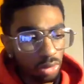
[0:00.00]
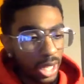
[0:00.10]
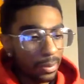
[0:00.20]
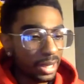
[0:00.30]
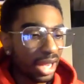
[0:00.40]
I
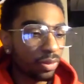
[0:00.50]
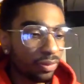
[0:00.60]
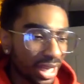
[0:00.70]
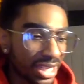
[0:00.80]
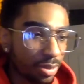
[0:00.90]
mean, I don't feel like
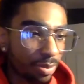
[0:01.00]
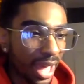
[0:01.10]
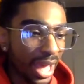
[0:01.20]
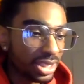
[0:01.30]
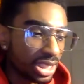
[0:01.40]
he's a bad
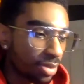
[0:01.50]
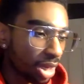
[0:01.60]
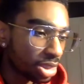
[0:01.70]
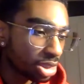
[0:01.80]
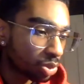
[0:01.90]
teammate. He
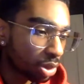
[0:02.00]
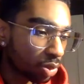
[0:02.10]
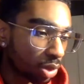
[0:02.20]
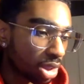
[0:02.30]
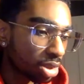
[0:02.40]
just want to
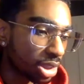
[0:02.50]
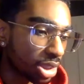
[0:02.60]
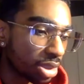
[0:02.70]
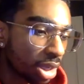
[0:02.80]
win.